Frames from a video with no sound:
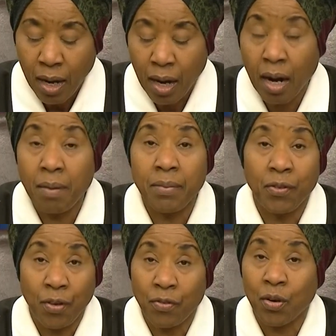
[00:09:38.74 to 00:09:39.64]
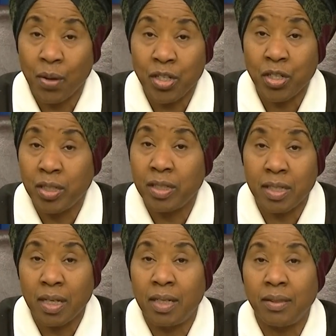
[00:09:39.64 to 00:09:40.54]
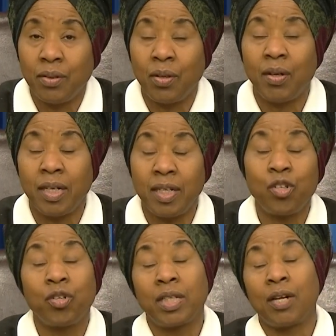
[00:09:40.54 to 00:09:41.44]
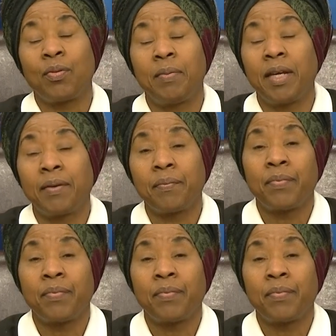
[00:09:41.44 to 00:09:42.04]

um, if you have questions, uh, you know, any show that we make.